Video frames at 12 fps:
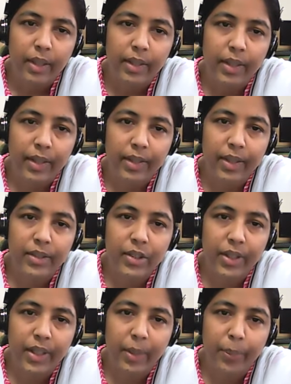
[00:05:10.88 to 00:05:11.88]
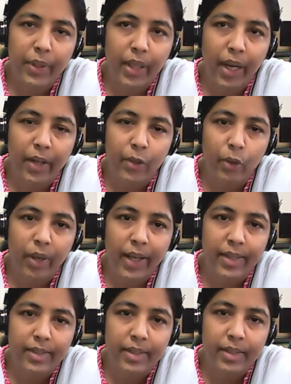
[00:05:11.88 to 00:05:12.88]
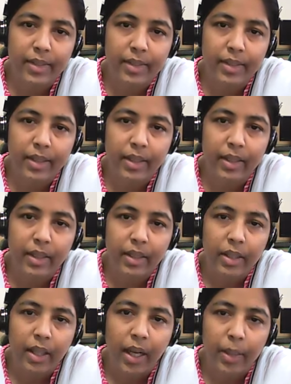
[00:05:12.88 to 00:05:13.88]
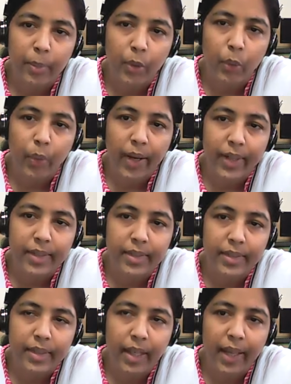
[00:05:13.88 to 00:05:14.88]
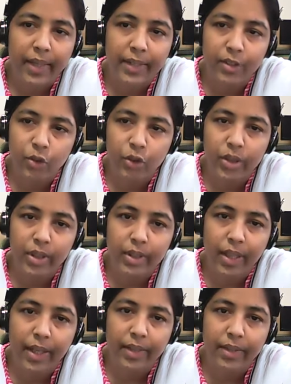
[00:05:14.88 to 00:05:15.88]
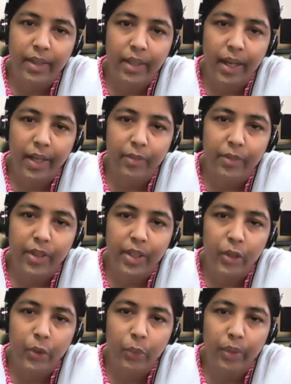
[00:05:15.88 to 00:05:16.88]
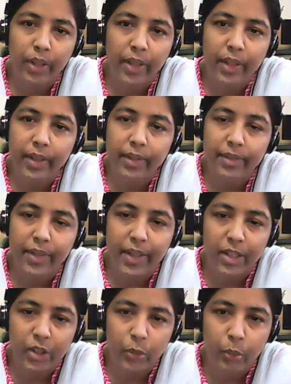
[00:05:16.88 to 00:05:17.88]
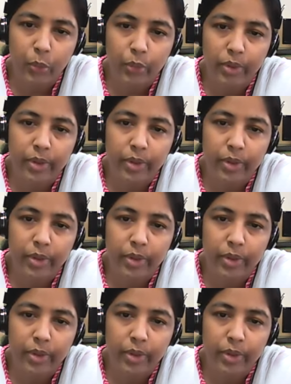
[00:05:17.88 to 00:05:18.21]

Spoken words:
Here, the GTP hydrolyzes and provides the energy that derives the nuclear transport.